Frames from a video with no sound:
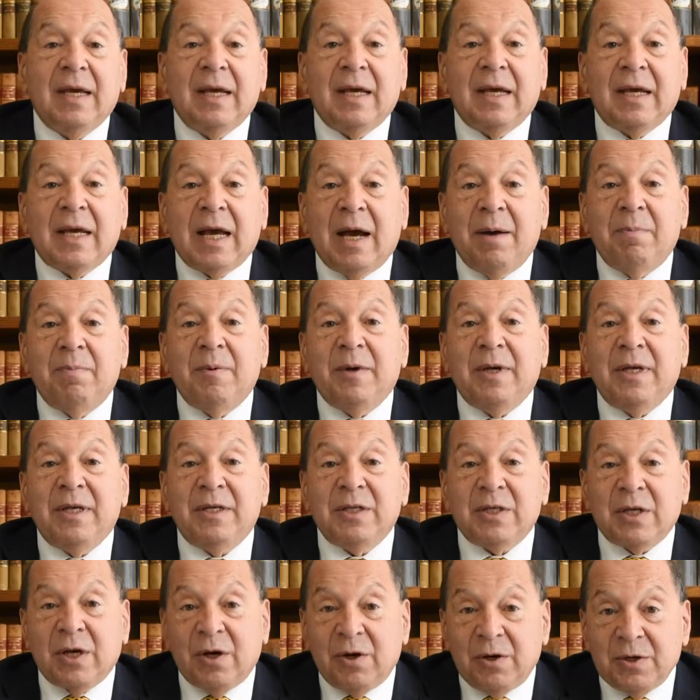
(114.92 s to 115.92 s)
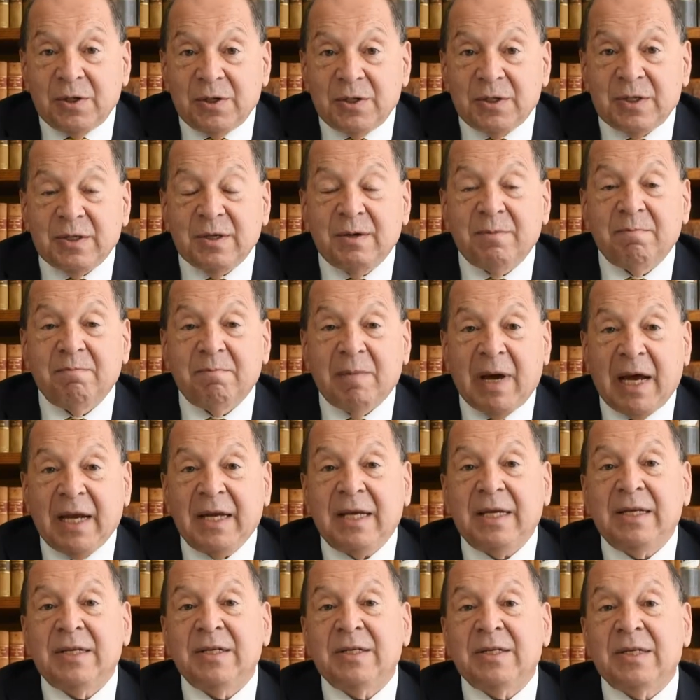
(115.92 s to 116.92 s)
Companies cost money
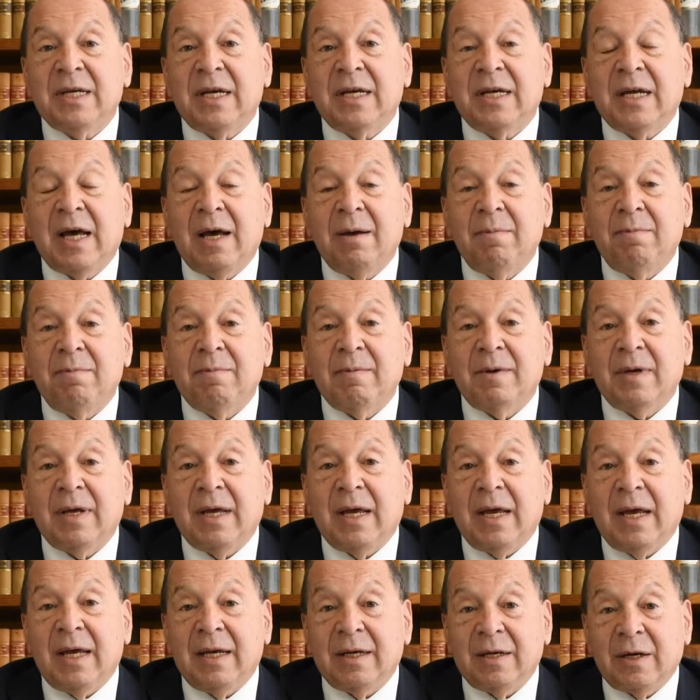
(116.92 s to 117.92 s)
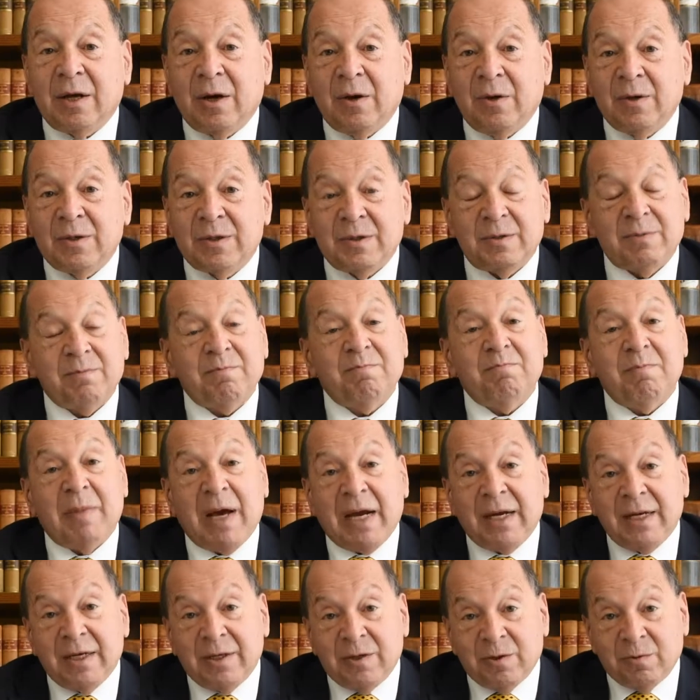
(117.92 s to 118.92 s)
to set up and cost
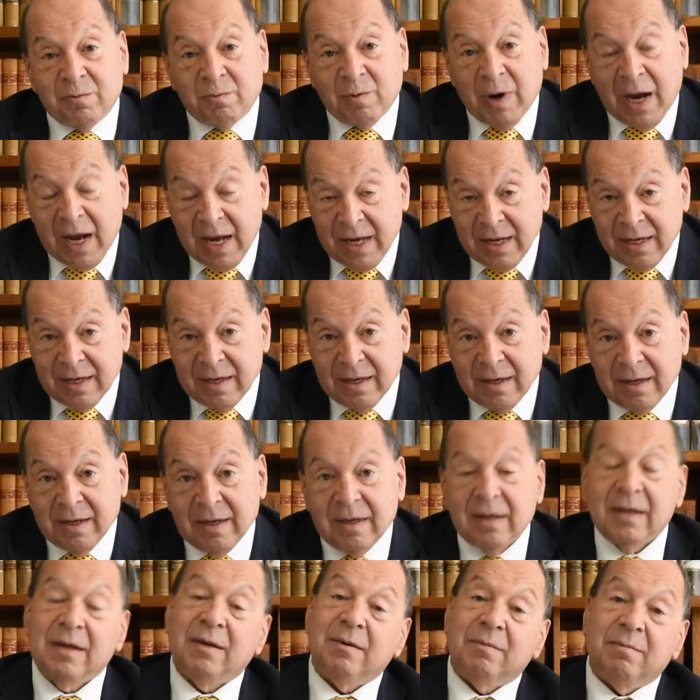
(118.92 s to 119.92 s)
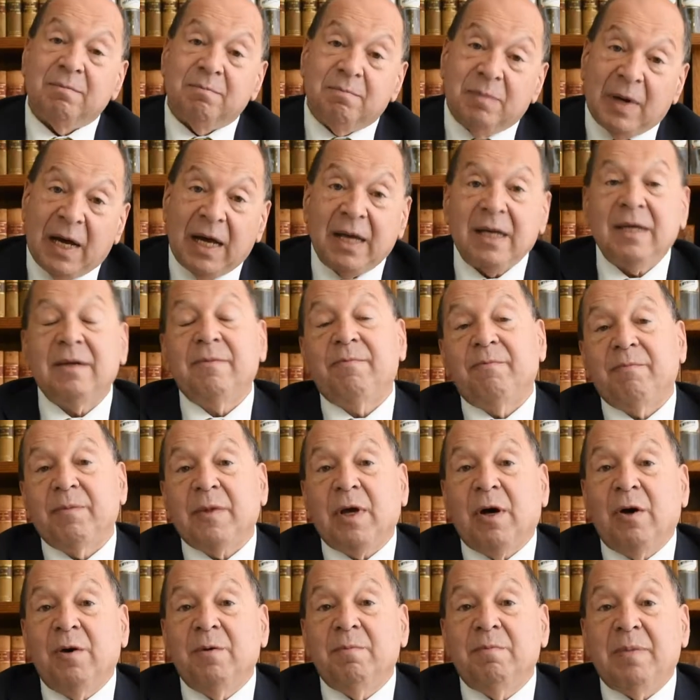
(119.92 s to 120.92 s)
money to run, but
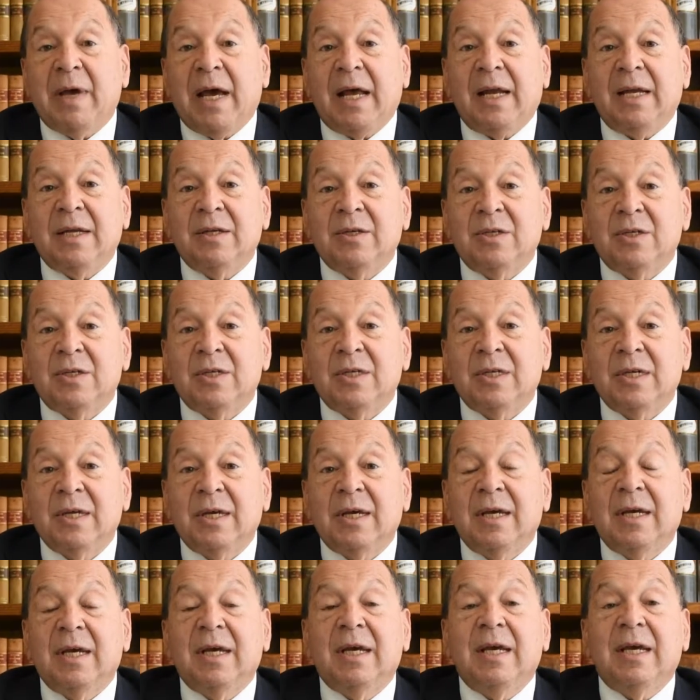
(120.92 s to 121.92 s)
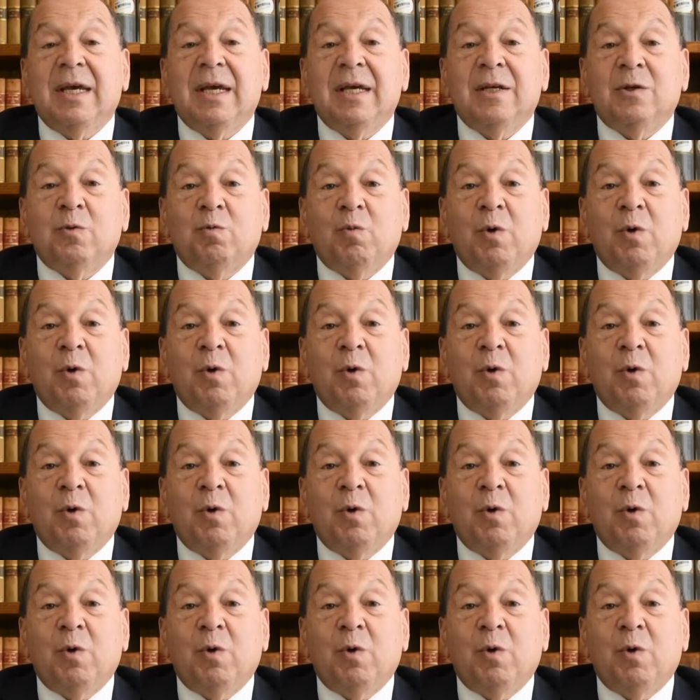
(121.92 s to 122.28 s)
on balance, it's